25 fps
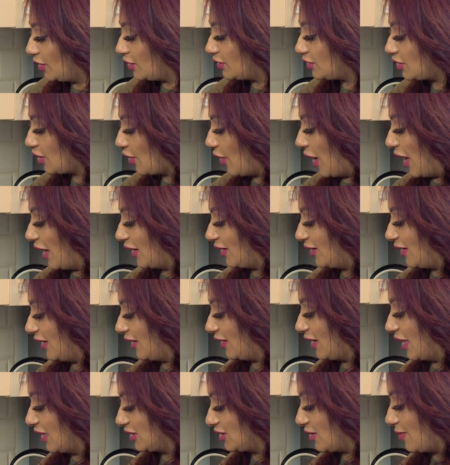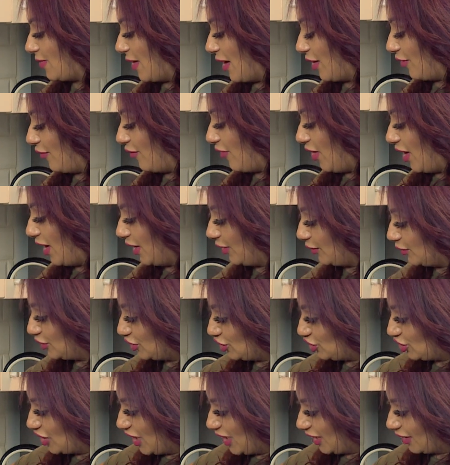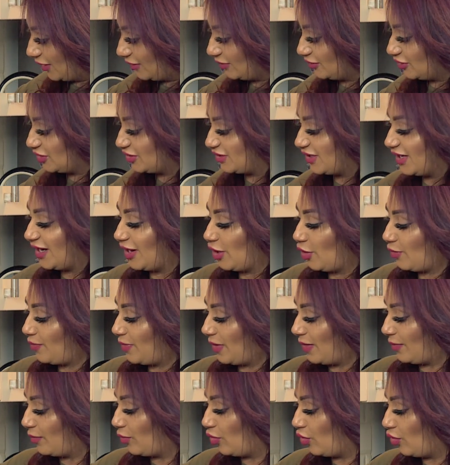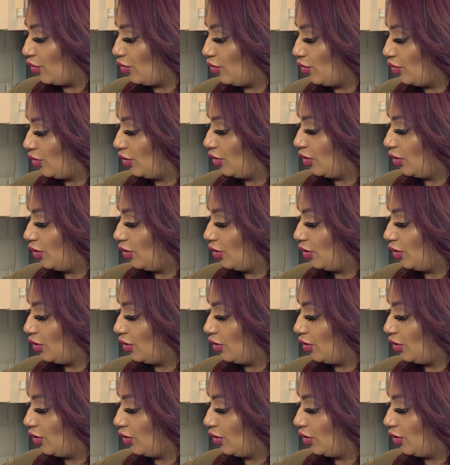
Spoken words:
So I think that's about right. Just check, just a little bit more.